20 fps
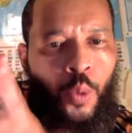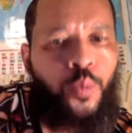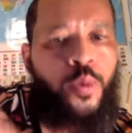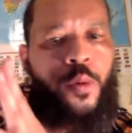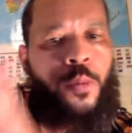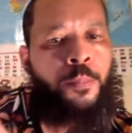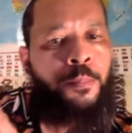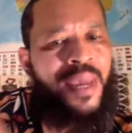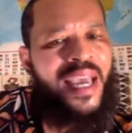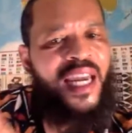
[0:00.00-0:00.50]

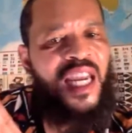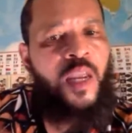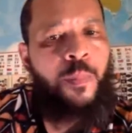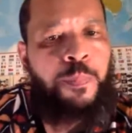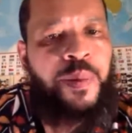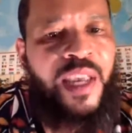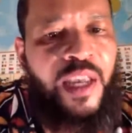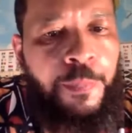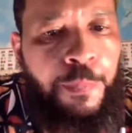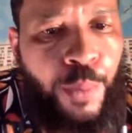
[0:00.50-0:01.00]
many
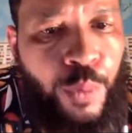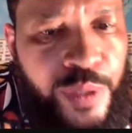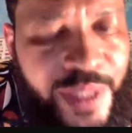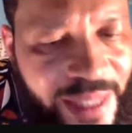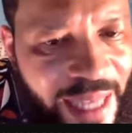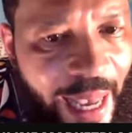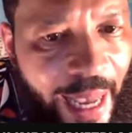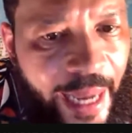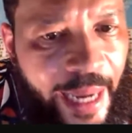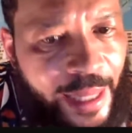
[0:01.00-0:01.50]
people
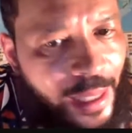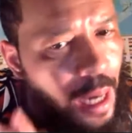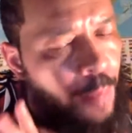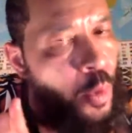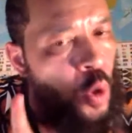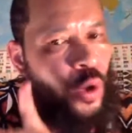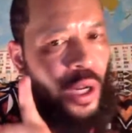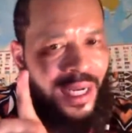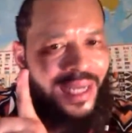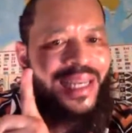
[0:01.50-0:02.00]
say, and I'm
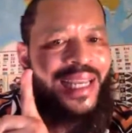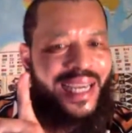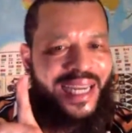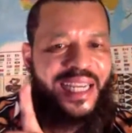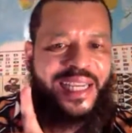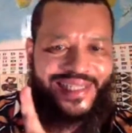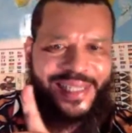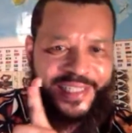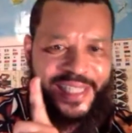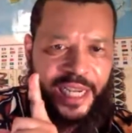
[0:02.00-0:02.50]
gonna clear
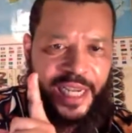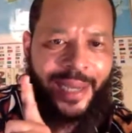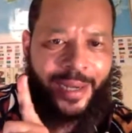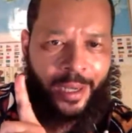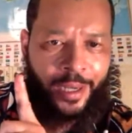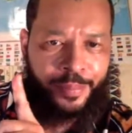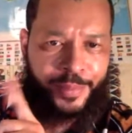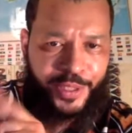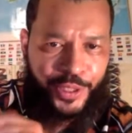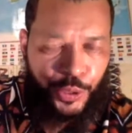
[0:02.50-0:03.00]
this shit
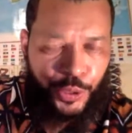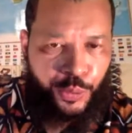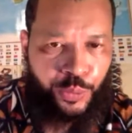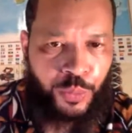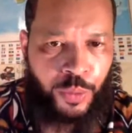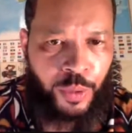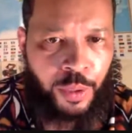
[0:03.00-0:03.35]
up too.